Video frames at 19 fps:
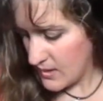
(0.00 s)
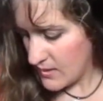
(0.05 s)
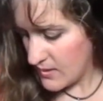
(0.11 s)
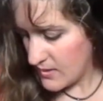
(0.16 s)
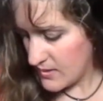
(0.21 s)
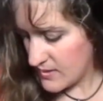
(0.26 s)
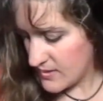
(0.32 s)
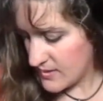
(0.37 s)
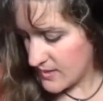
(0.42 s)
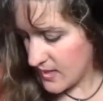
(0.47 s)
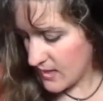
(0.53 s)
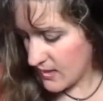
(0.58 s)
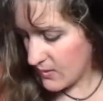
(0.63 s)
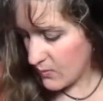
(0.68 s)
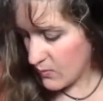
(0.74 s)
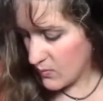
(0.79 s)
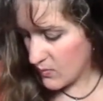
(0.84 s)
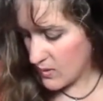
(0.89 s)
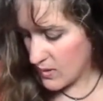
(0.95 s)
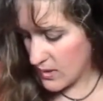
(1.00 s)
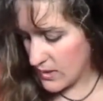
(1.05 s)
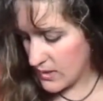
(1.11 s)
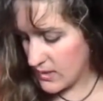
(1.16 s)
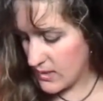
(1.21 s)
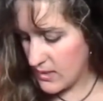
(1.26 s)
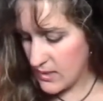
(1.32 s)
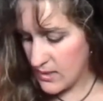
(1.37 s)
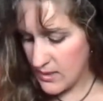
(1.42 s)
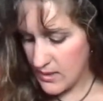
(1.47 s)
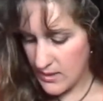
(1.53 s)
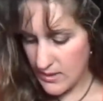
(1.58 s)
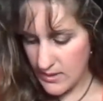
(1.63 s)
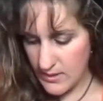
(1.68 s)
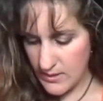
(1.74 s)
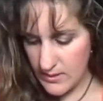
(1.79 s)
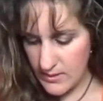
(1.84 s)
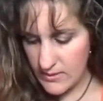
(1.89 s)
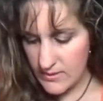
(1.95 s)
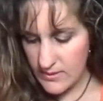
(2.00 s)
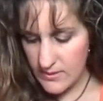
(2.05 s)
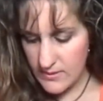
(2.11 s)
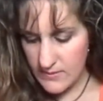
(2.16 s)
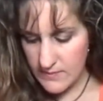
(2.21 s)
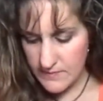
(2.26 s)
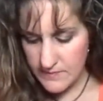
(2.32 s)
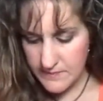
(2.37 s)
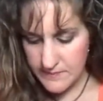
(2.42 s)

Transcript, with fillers: The second one is,